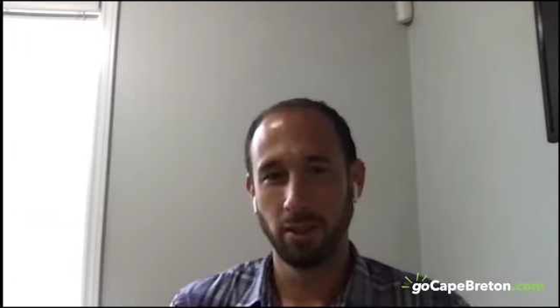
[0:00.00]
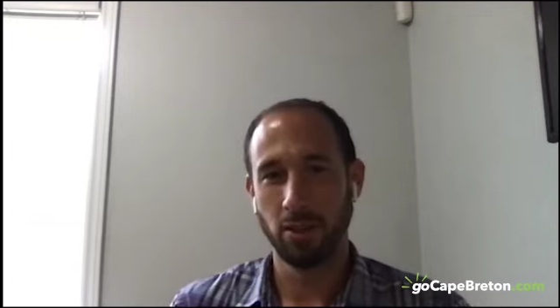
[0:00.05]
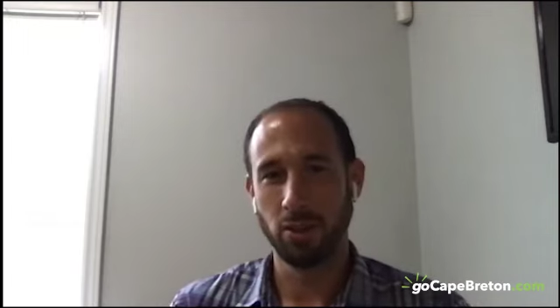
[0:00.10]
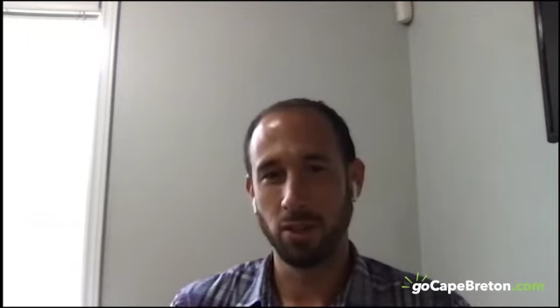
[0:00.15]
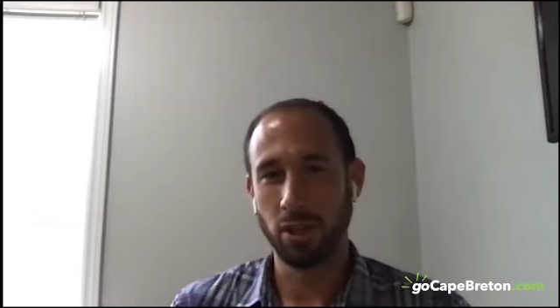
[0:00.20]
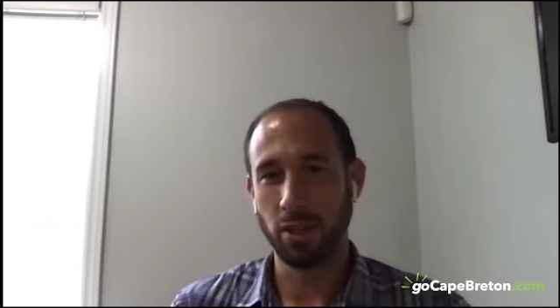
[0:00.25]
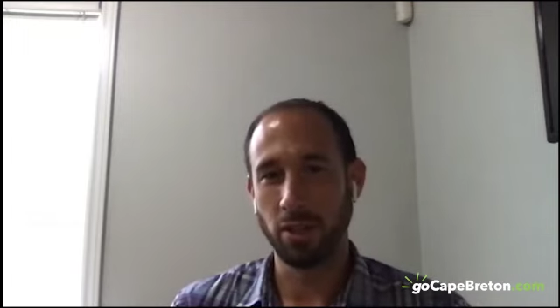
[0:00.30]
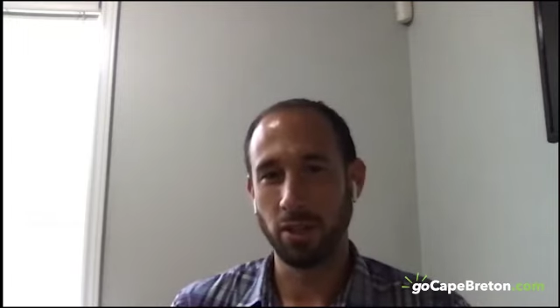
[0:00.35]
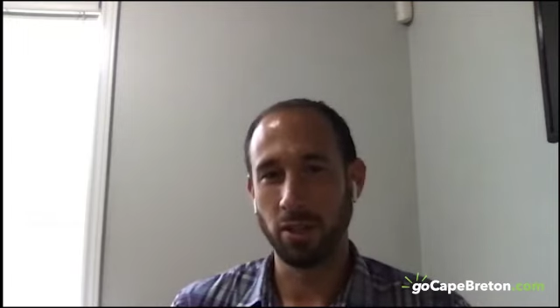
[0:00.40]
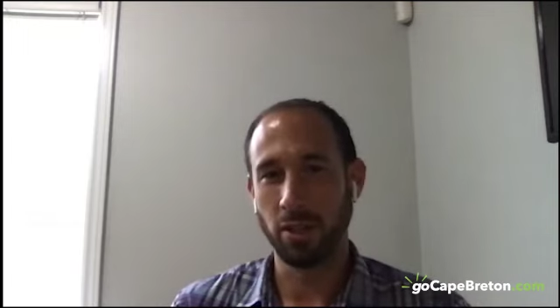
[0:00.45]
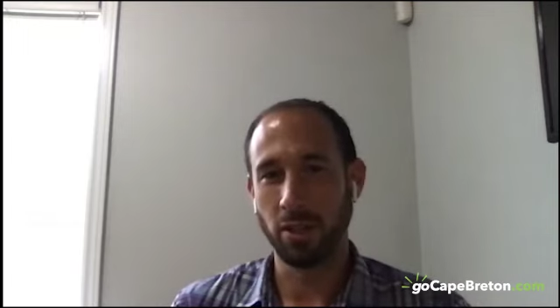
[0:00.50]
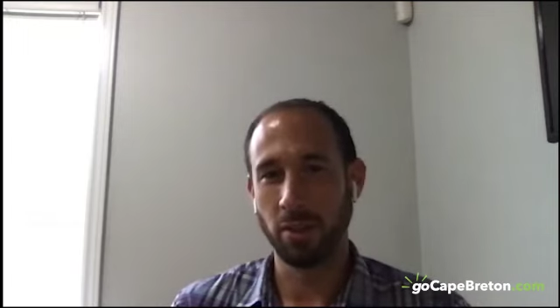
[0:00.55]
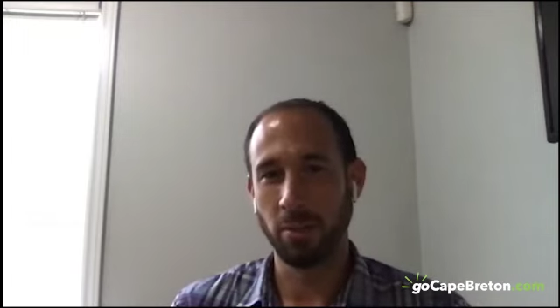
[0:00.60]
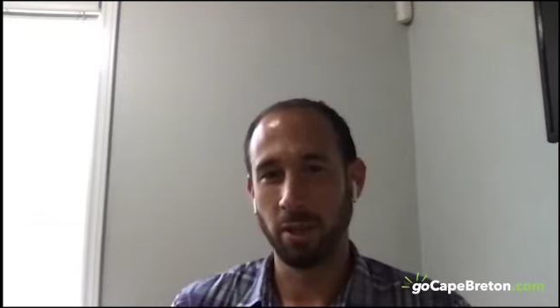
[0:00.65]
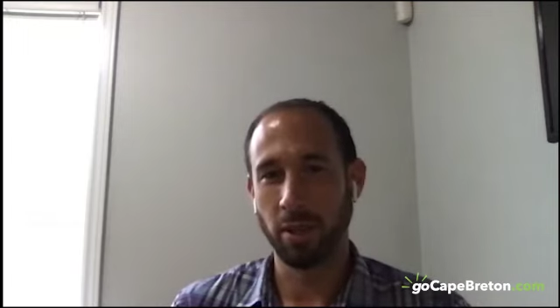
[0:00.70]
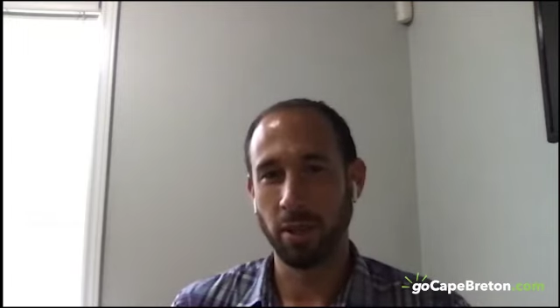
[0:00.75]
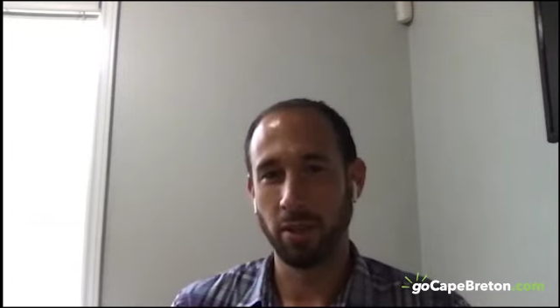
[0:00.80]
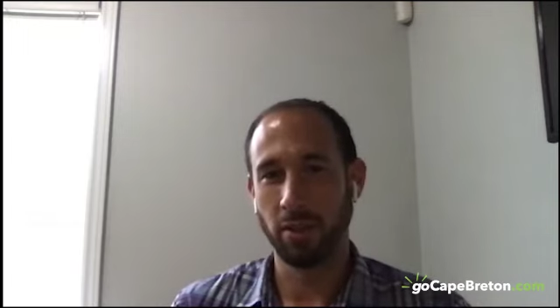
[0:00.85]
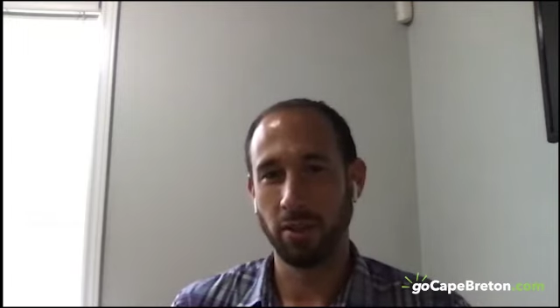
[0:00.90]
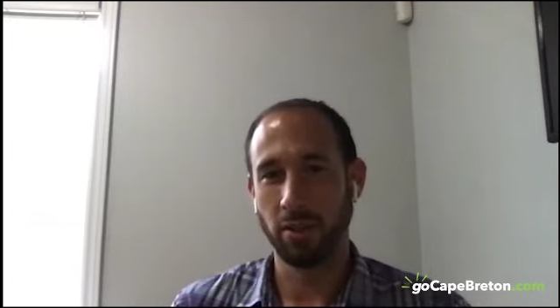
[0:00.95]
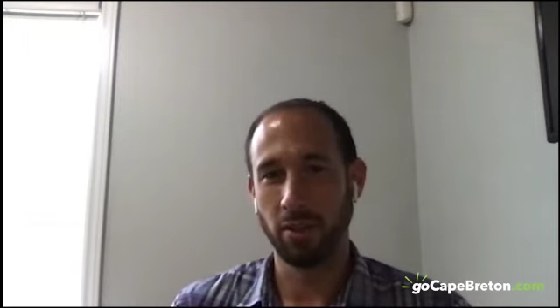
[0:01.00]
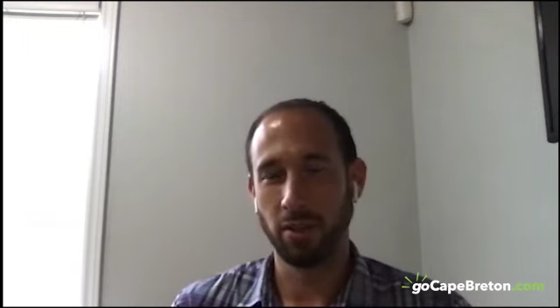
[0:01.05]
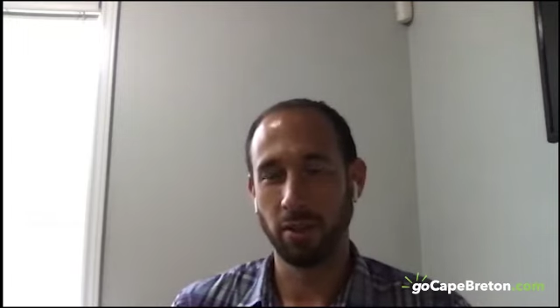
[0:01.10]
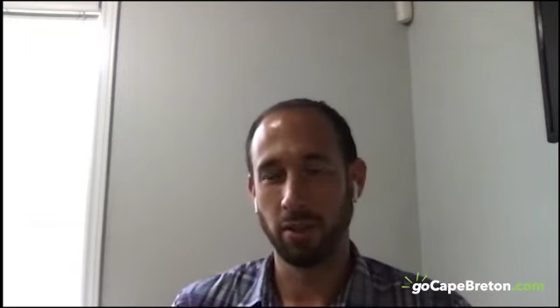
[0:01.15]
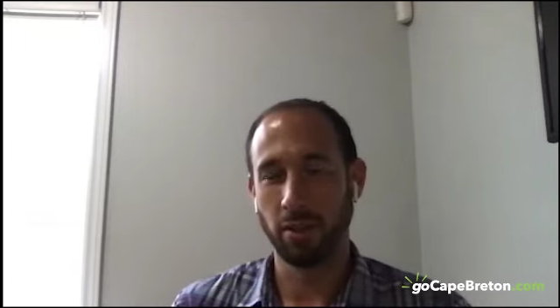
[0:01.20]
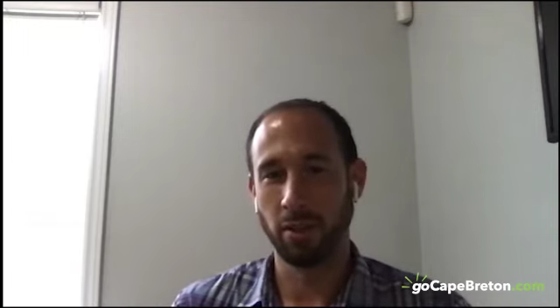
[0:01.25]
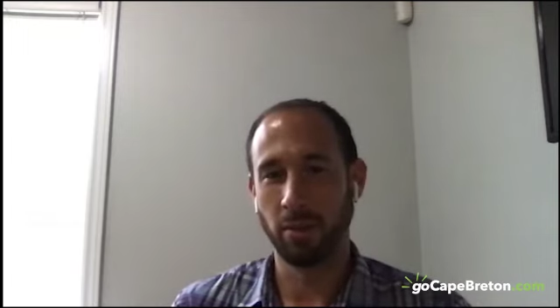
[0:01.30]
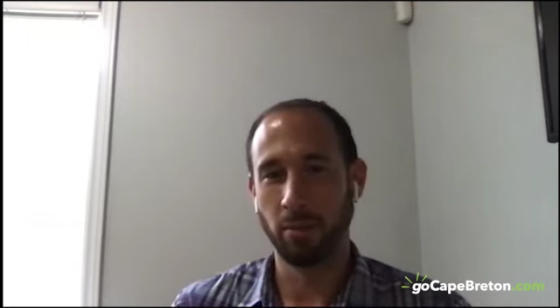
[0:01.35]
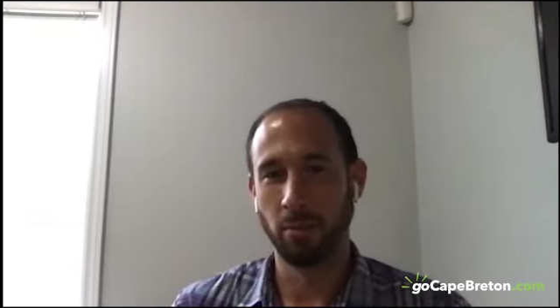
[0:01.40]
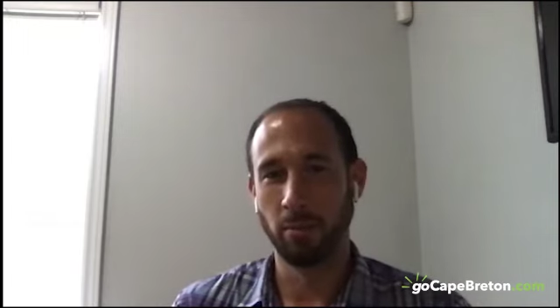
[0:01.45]
changing a bit
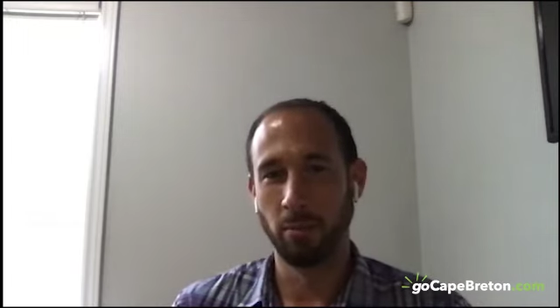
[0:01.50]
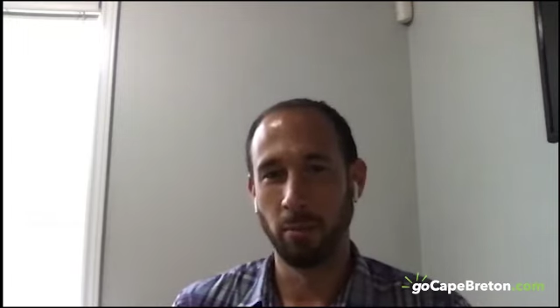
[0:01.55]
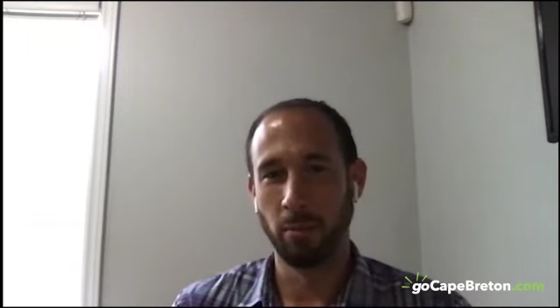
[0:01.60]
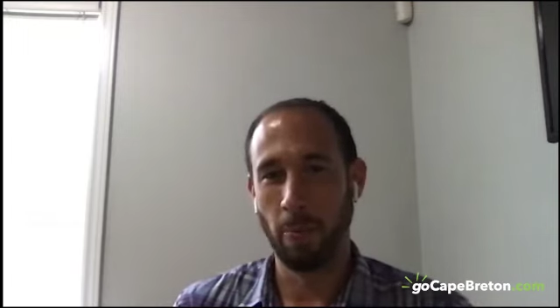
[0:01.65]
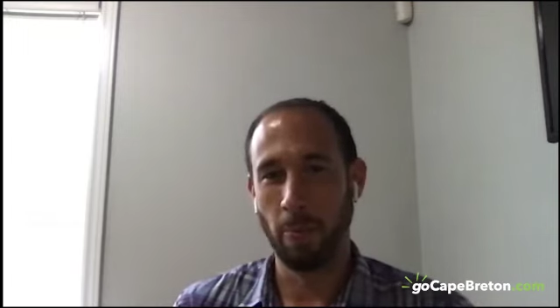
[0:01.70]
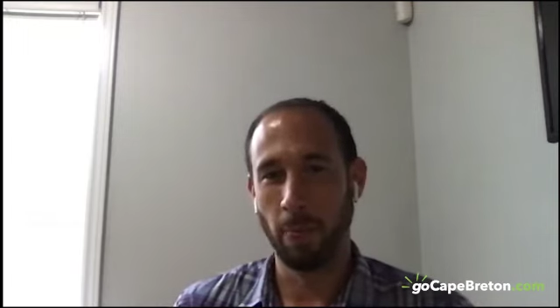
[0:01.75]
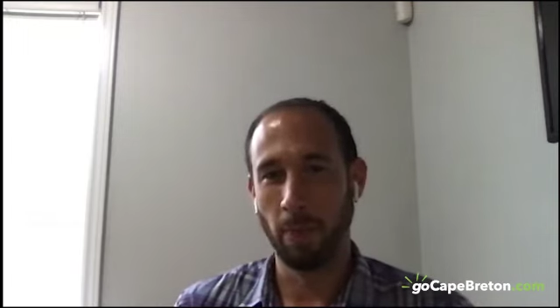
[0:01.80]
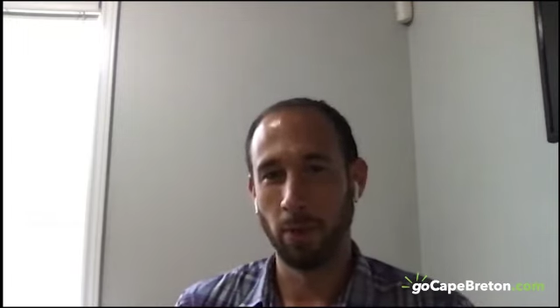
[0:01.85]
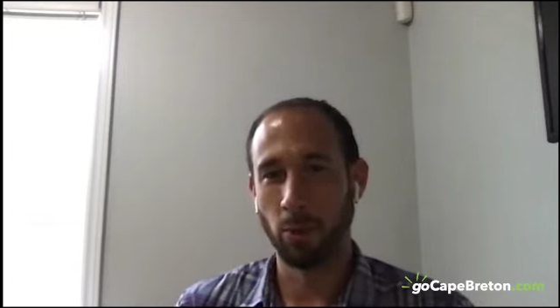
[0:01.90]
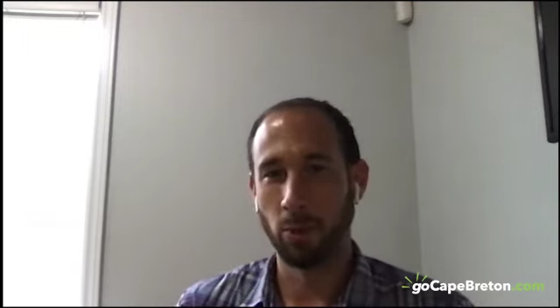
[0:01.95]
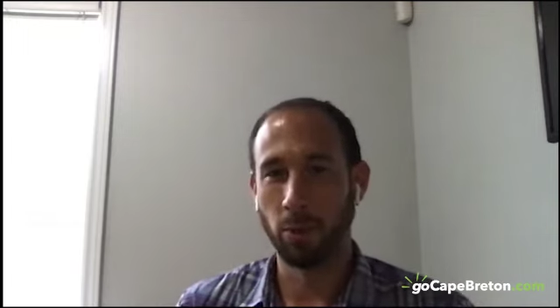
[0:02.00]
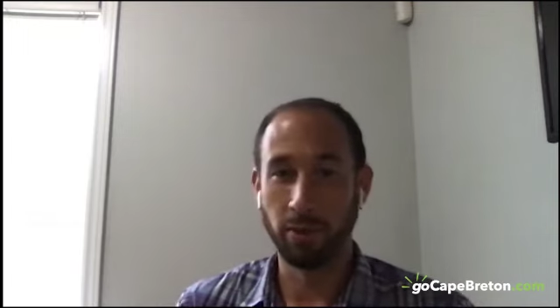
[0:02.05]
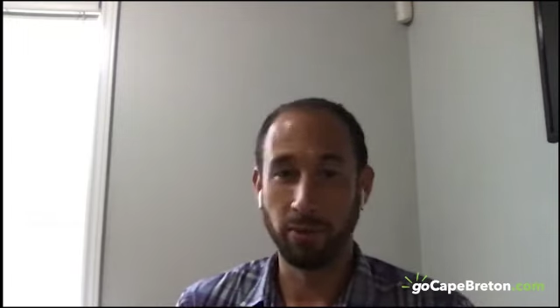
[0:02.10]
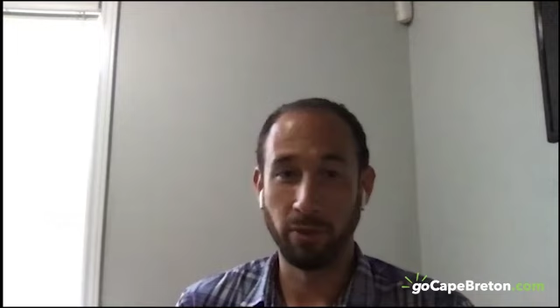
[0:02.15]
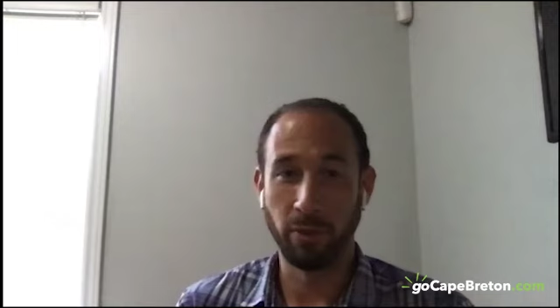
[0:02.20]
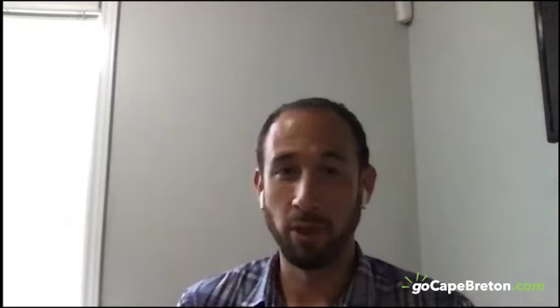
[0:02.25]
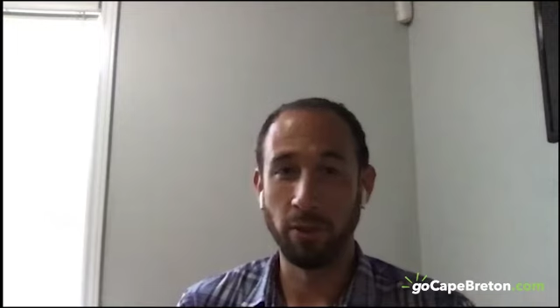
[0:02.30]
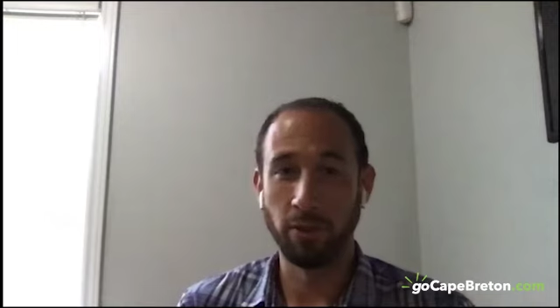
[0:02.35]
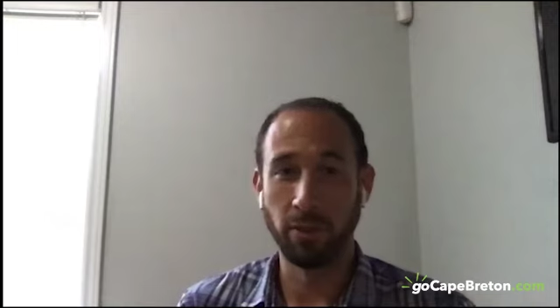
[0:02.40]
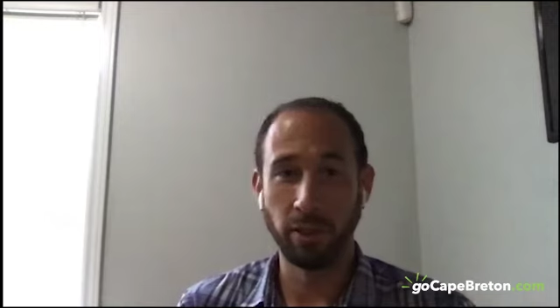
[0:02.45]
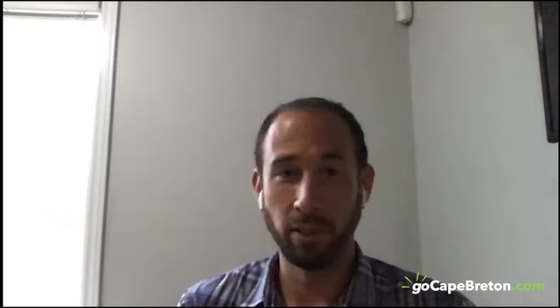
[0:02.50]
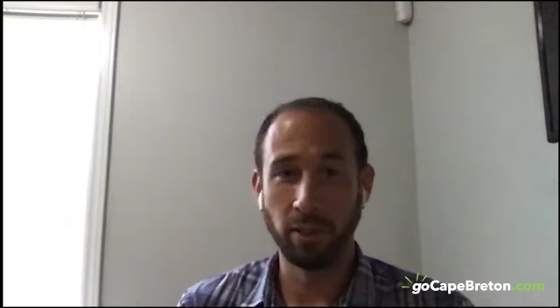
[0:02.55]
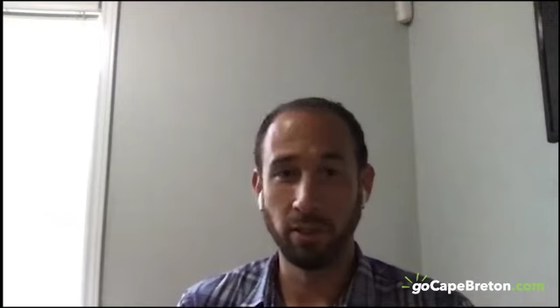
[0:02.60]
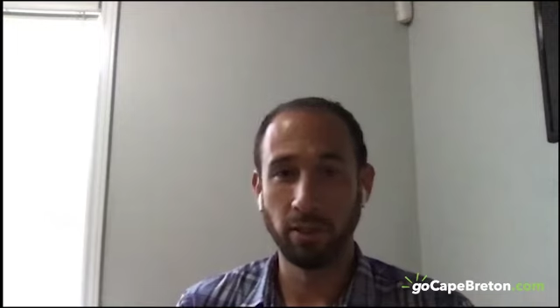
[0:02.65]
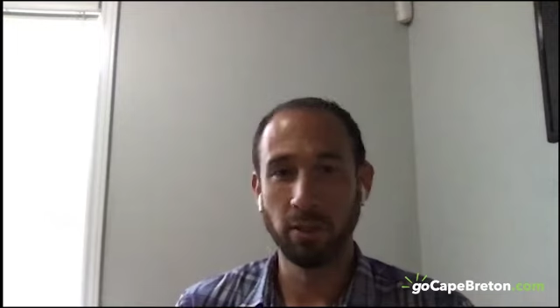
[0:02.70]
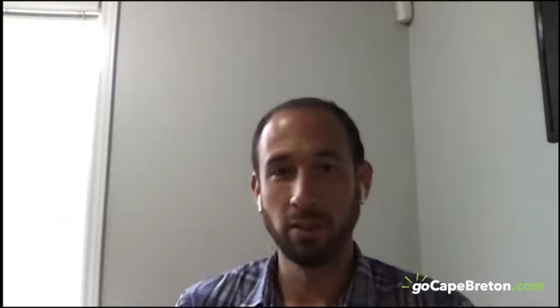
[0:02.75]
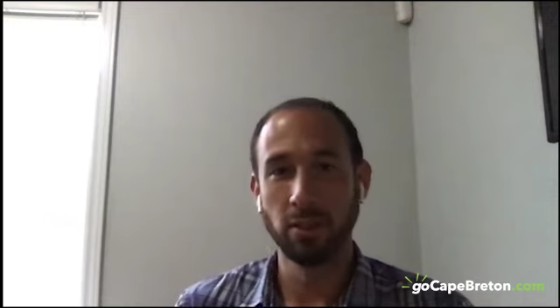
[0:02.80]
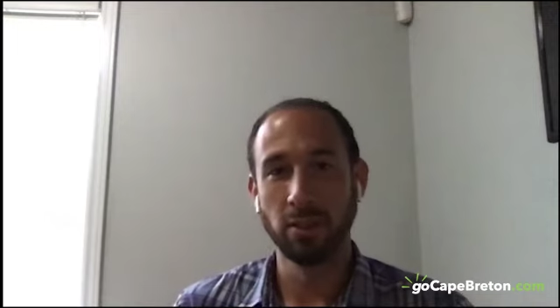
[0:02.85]
um, or evolving